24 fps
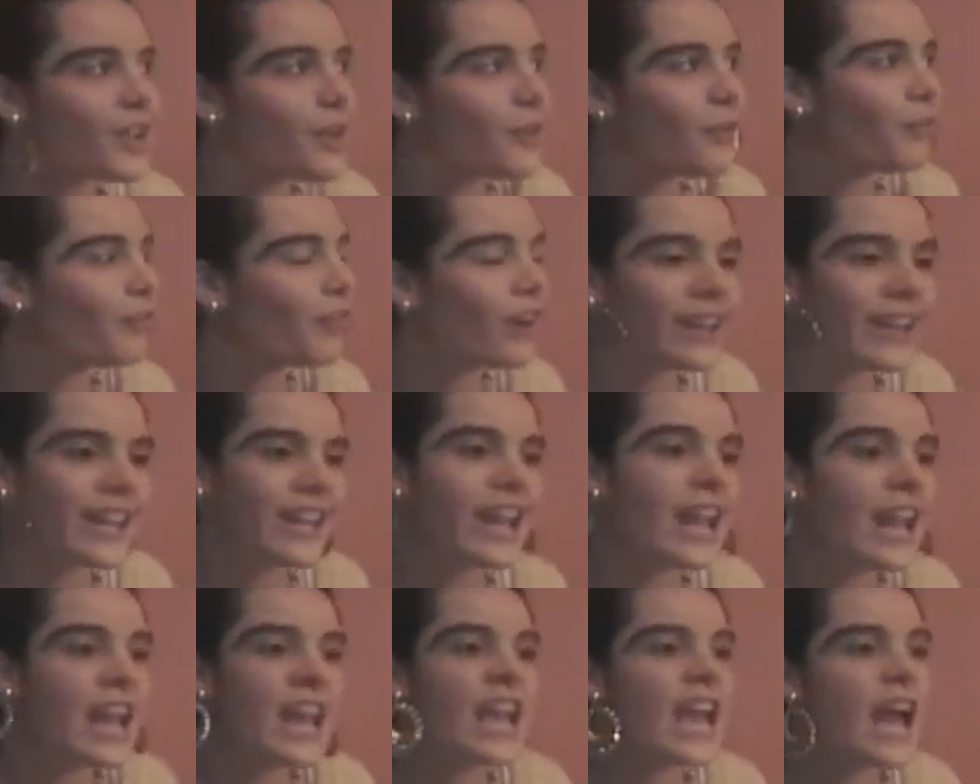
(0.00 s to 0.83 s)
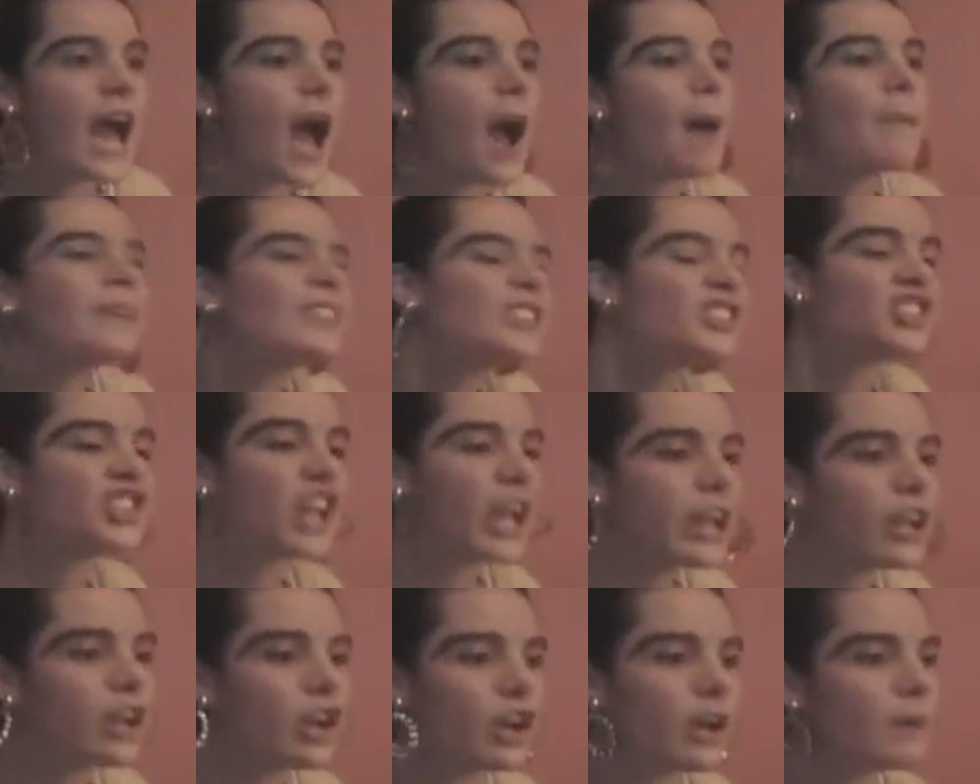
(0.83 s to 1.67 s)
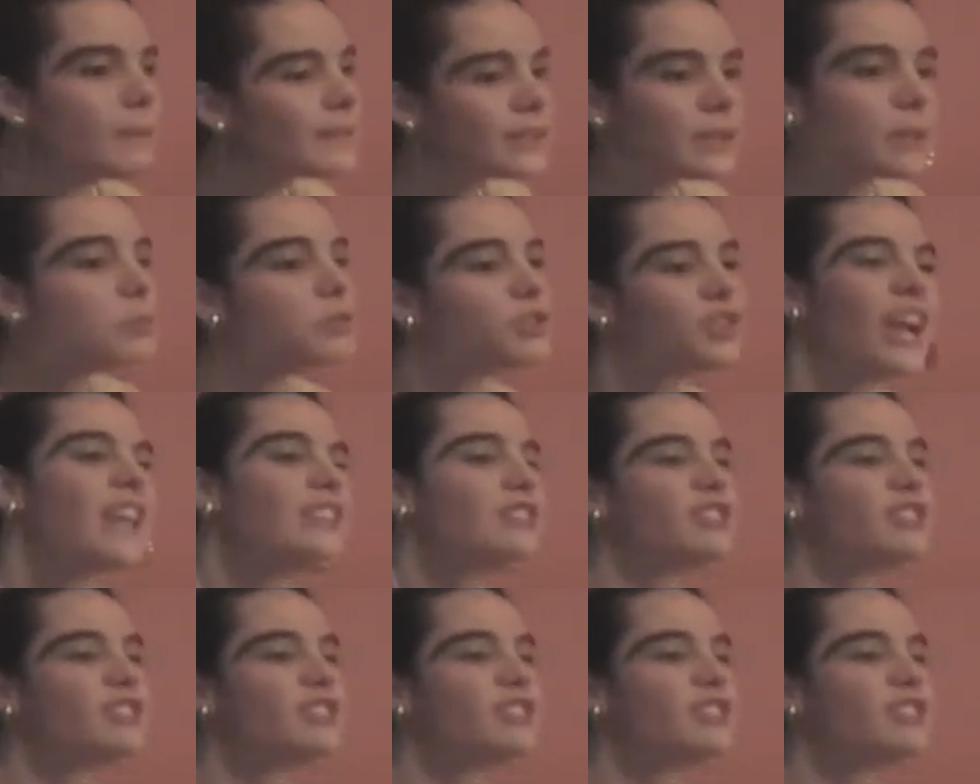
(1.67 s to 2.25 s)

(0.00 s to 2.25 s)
so funny. I'm a singer. I'm not supposed to